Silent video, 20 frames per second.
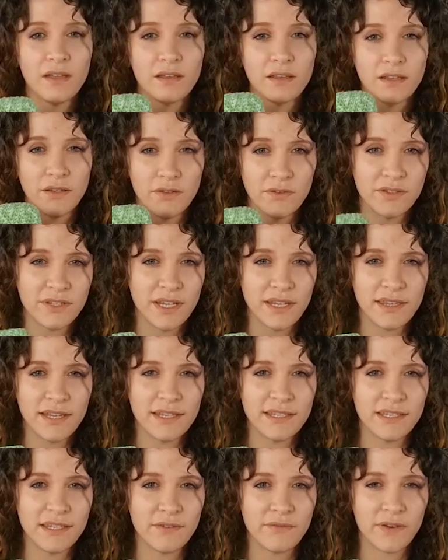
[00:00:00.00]
Using
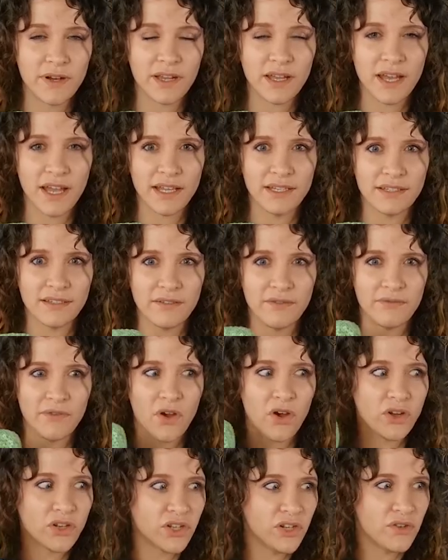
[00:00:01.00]
these different kinds of
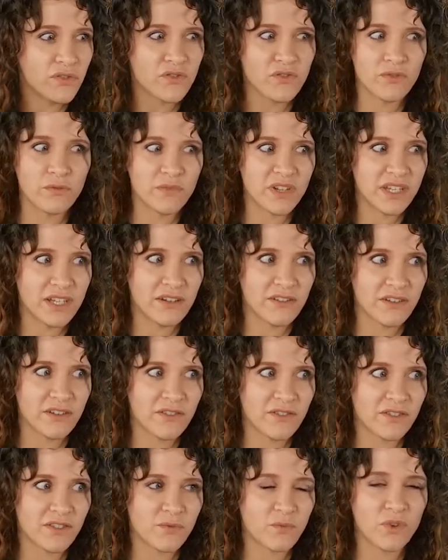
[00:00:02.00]
unusual
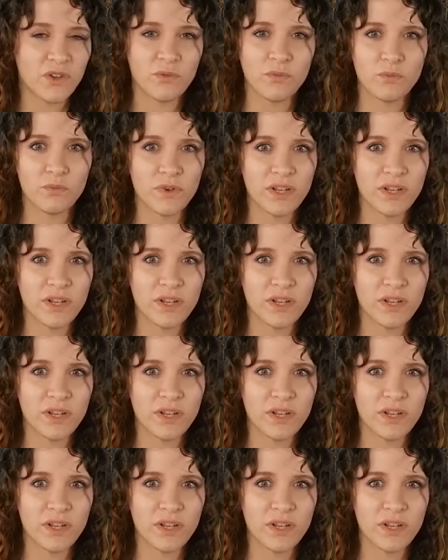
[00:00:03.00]
materials will